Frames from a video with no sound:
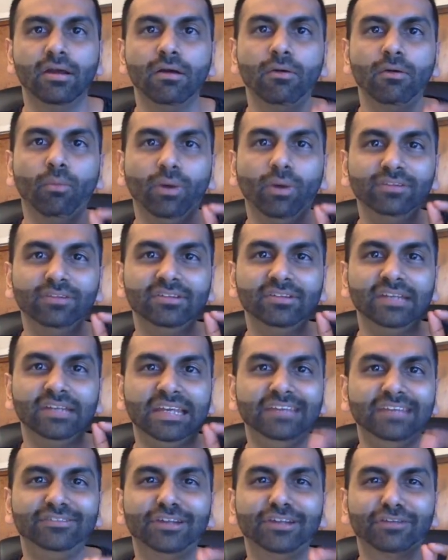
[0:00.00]
What's an
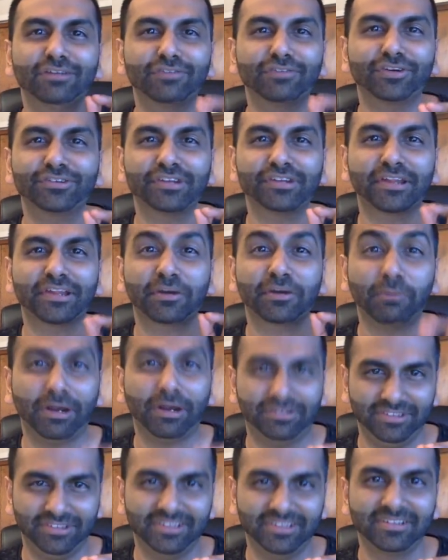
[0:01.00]
easier version of the
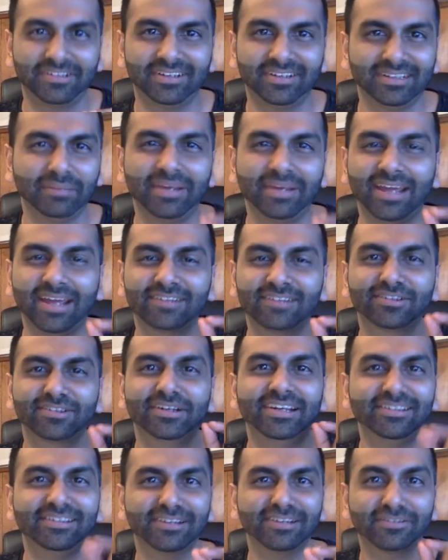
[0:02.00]
question? let me answer
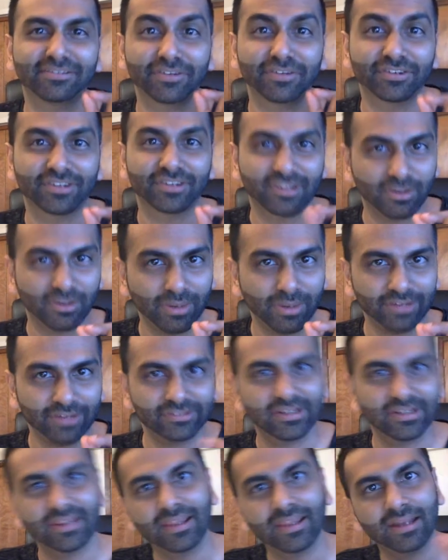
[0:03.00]
an easier version of the
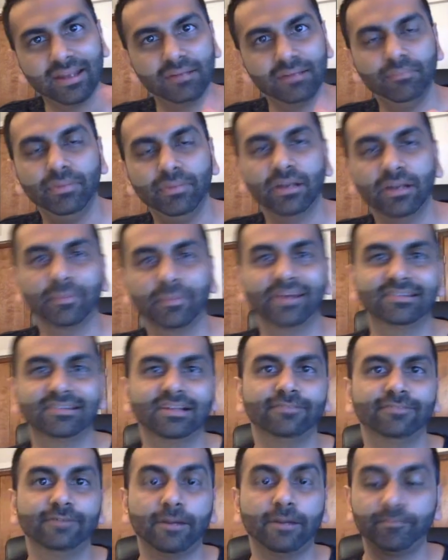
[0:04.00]
question and then build
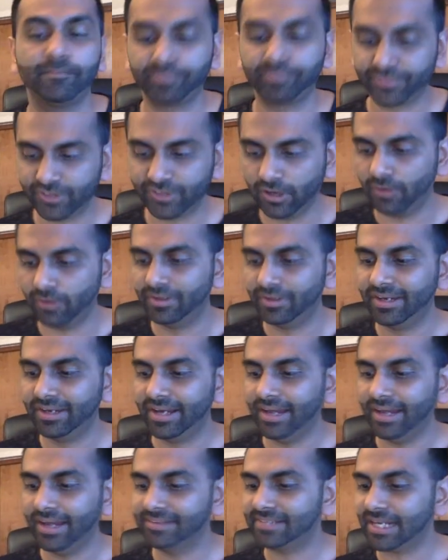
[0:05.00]
myself up. So
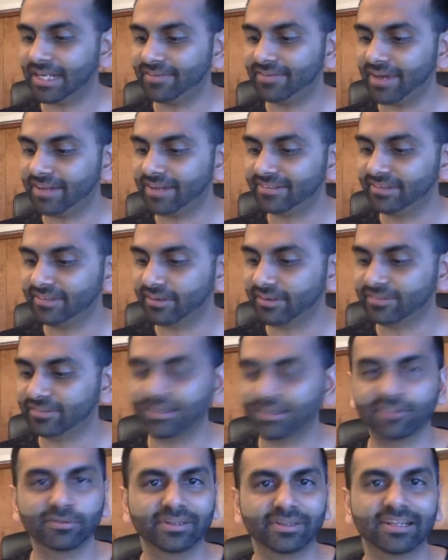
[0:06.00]
instead of asking
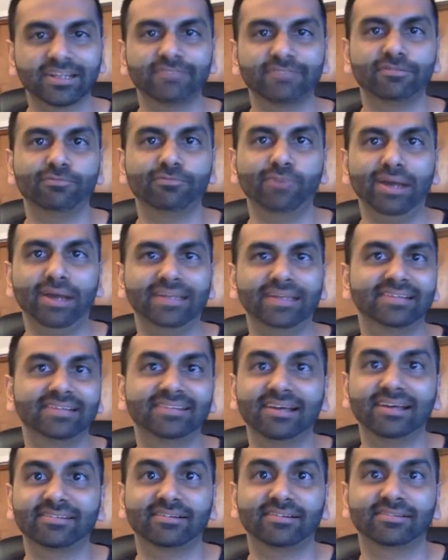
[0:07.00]
ourselves what's f of y, let's
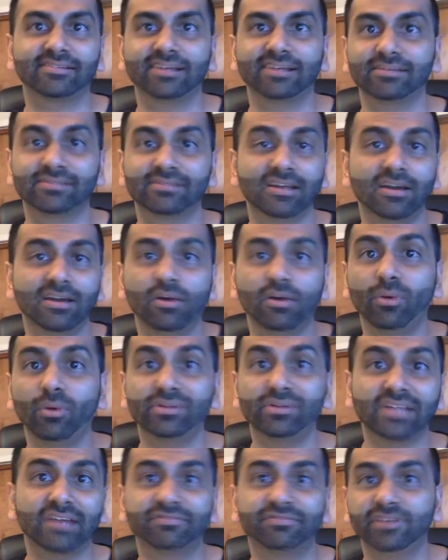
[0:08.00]
ask ourselves
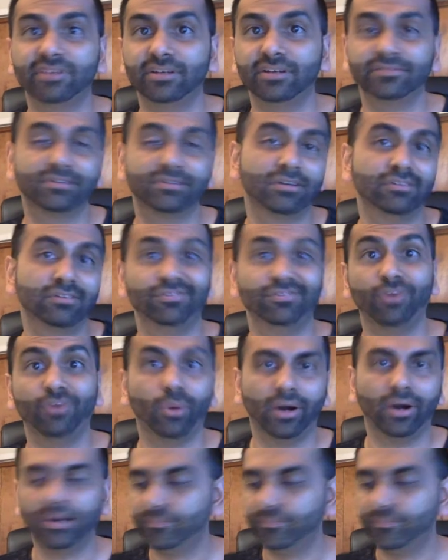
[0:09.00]
what's f of 4.